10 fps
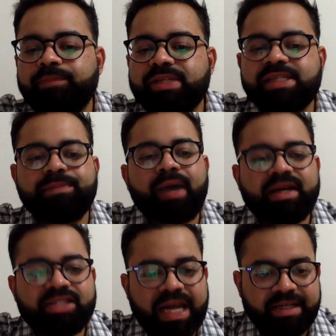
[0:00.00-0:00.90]

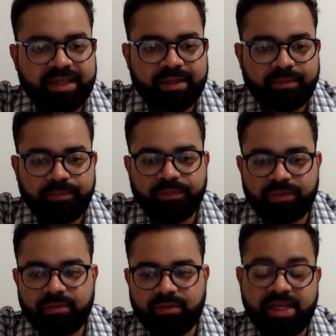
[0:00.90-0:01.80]
smart chatting
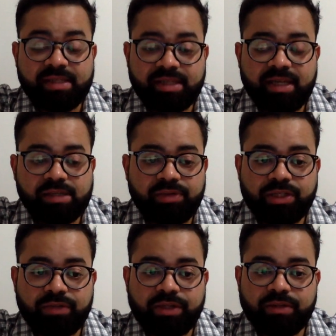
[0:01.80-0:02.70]
these days,
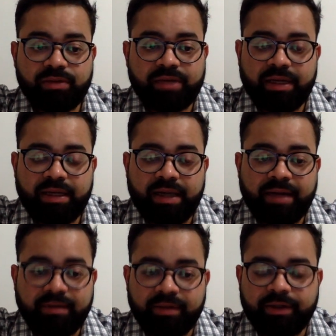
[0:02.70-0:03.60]
which we really
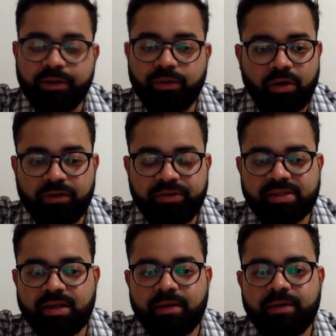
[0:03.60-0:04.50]
enter into, all of
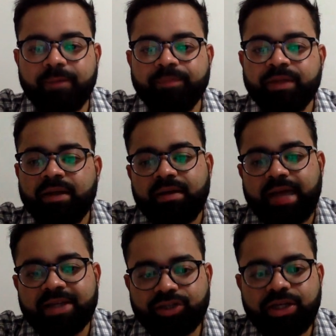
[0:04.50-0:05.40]
us are
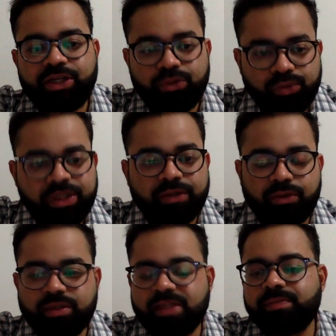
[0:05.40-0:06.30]
actually using
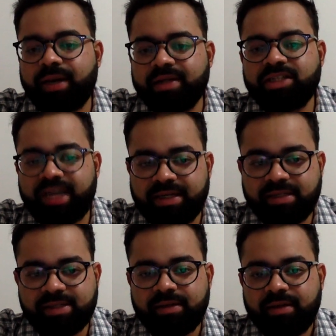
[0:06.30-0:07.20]
those smart
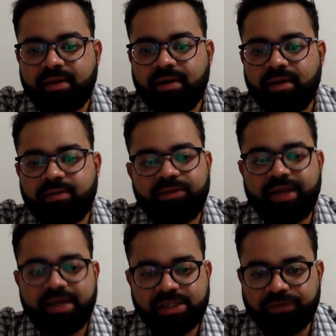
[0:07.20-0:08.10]
chats in
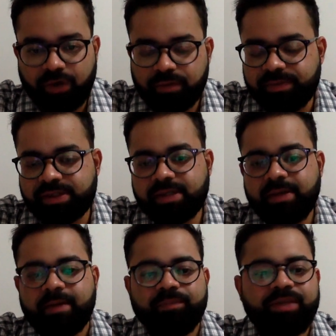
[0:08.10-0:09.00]
various forms.
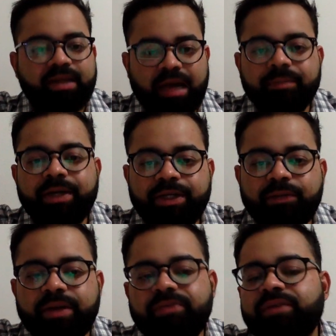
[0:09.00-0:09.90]
They come
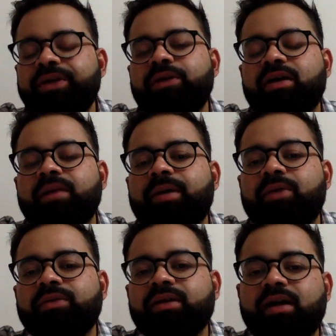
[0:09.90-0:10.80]
into it when we talk
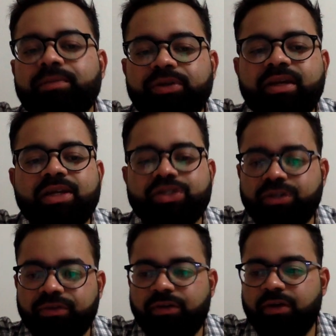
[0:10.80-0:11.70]
about the
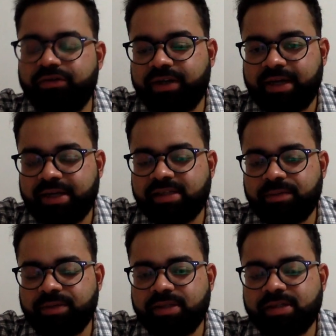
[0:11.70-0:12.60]
communication of offer and
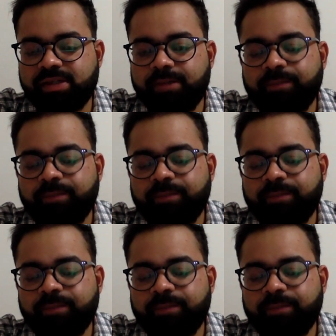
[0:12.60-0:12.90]
acceptance.